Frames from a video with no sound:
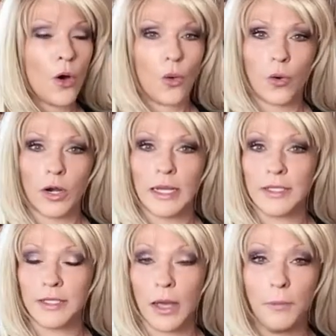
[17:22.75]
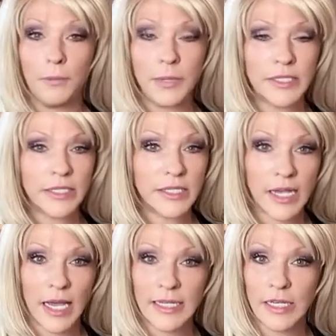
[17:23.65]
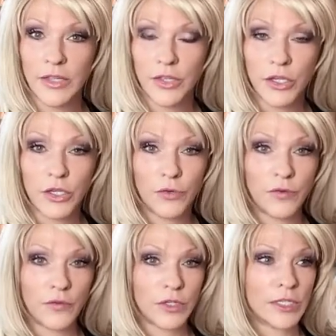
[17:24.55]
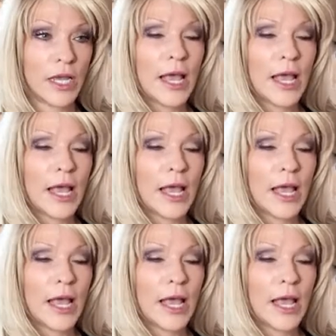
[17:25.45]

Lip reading: or it's a business idea that the universe,